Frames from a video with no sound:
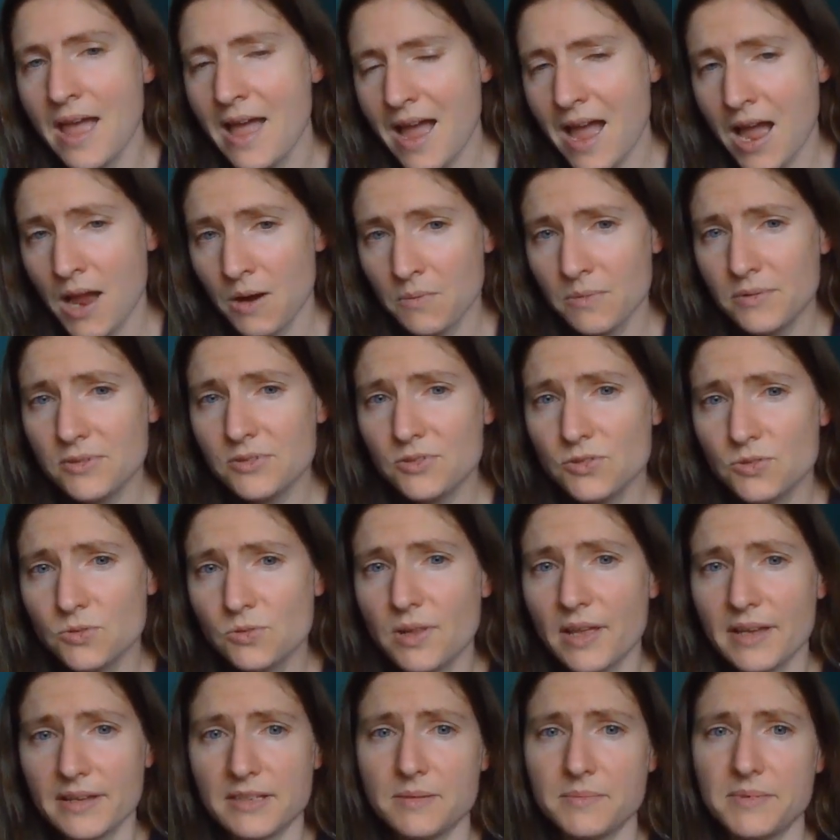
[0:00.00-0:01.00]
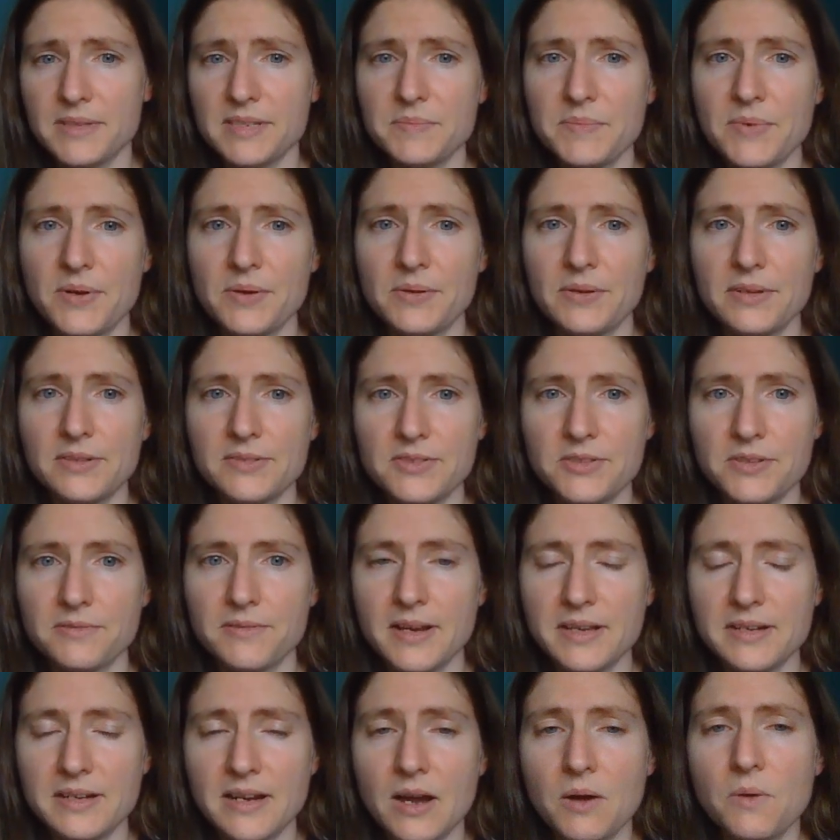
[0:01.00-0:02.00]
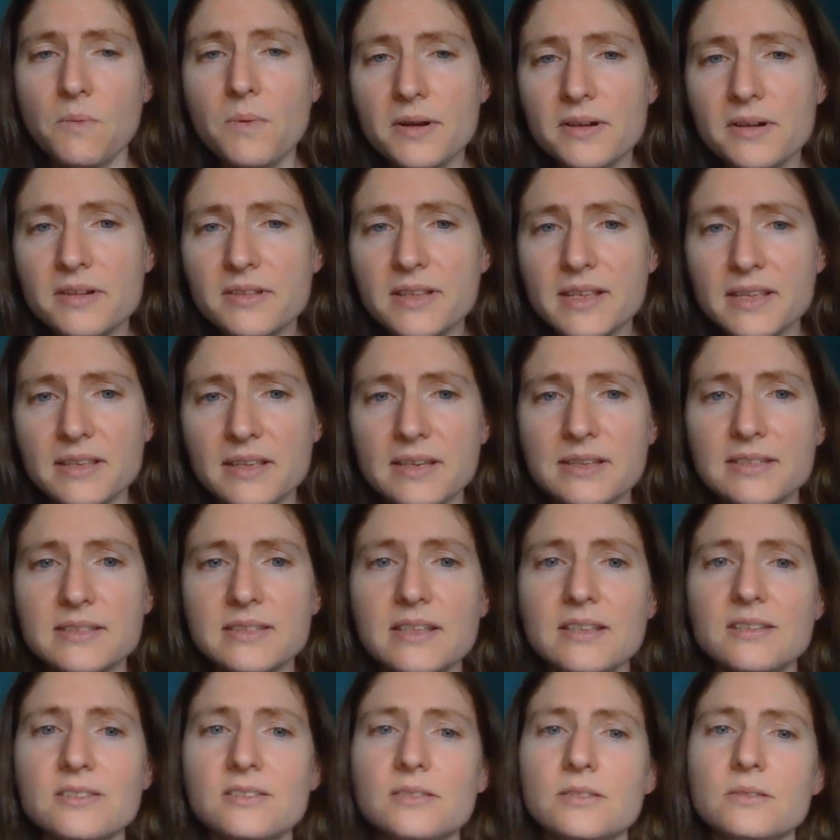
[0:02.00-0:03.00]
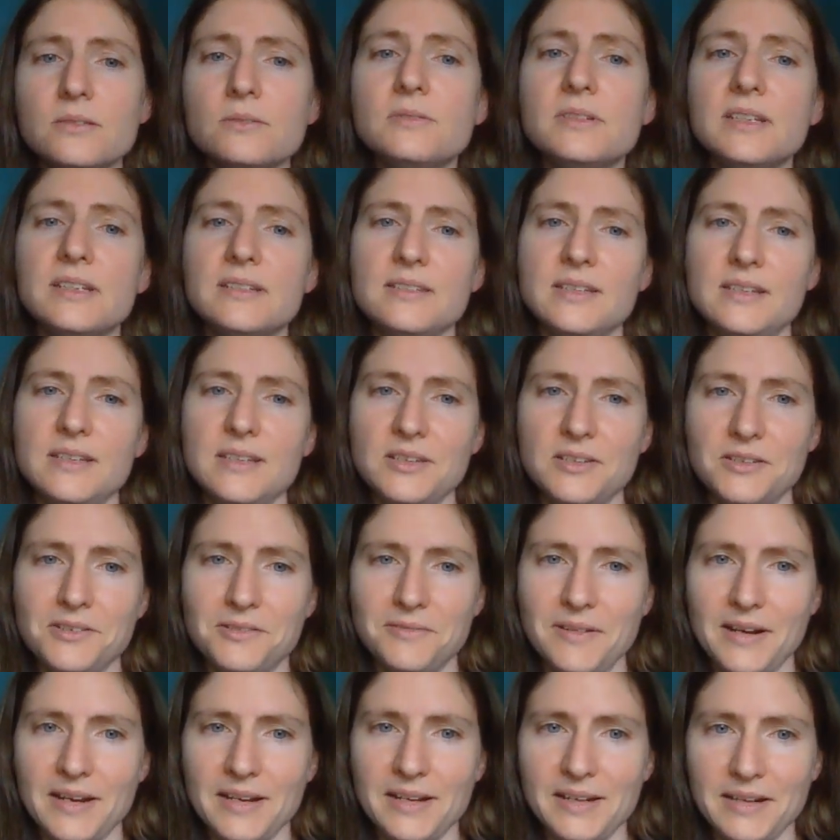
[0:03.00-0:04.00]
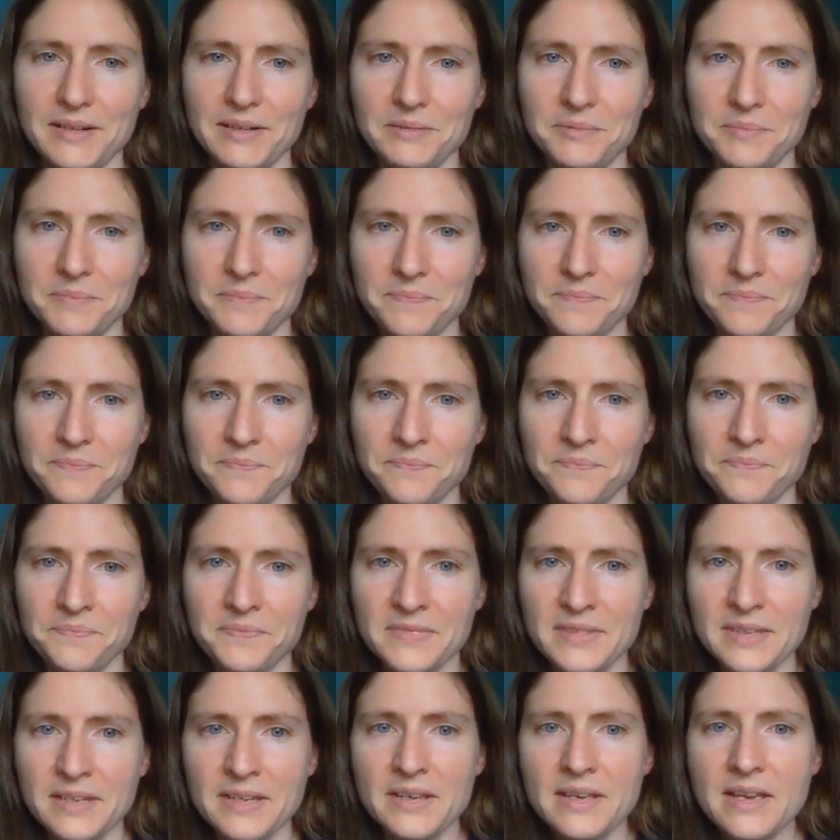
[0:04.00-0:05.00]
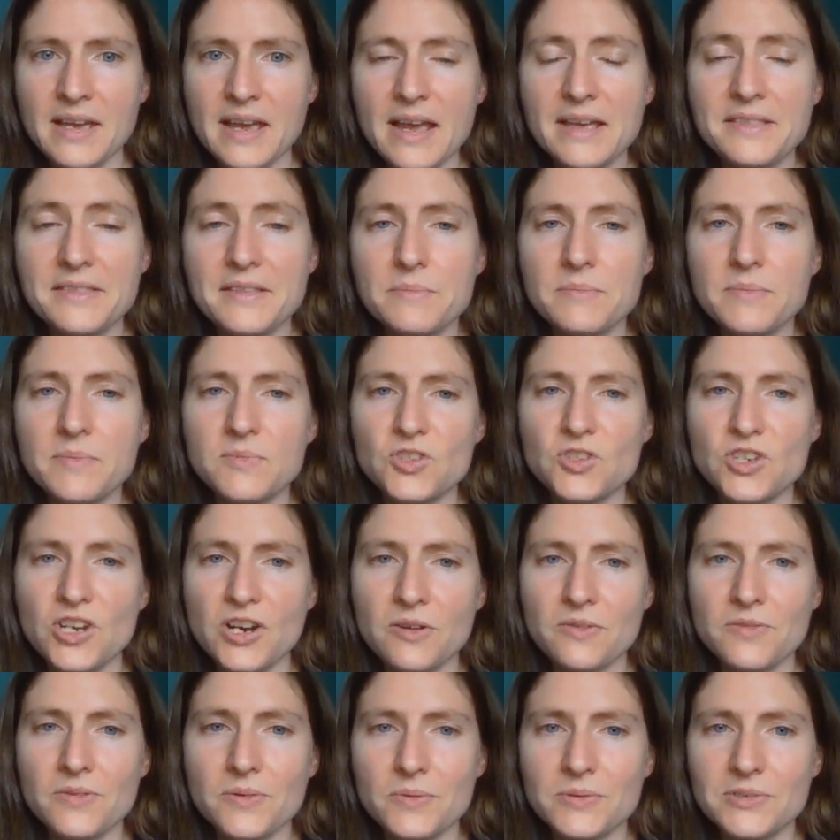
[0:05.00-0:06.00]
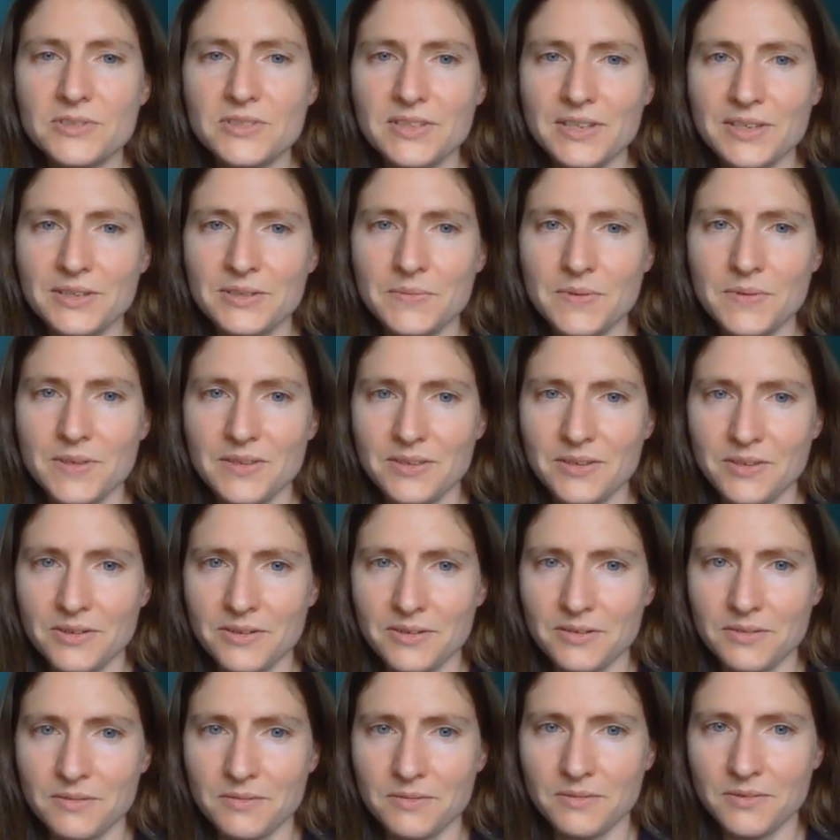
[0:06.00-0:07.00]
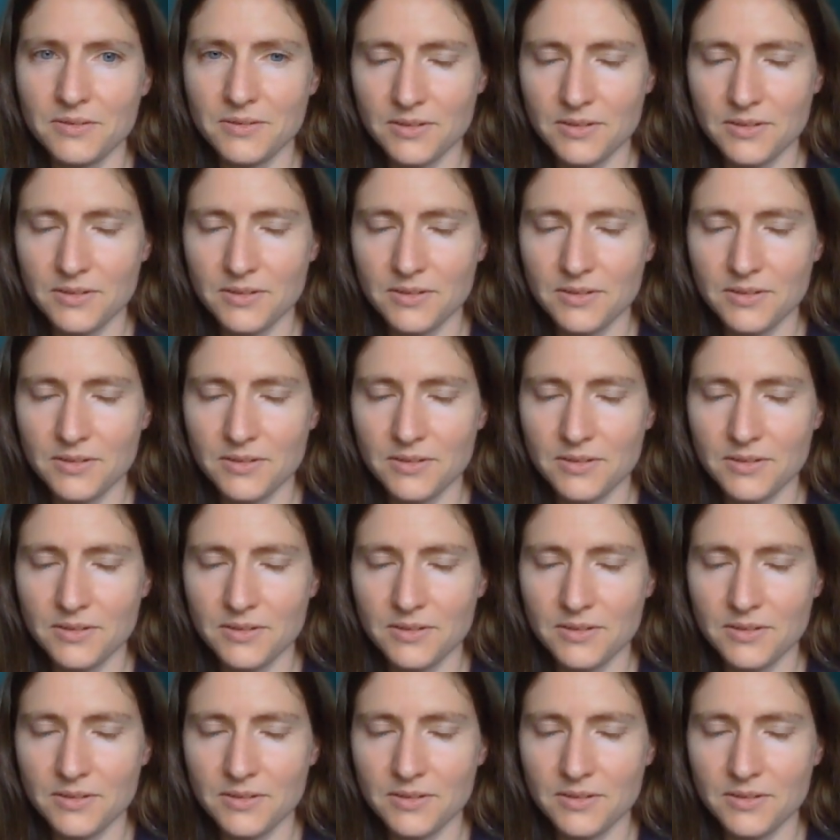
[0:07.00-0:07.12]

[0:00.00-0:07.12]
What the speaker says: How would you like to be spoken to right now? What are the things that you need to hear right now? And then share those things with your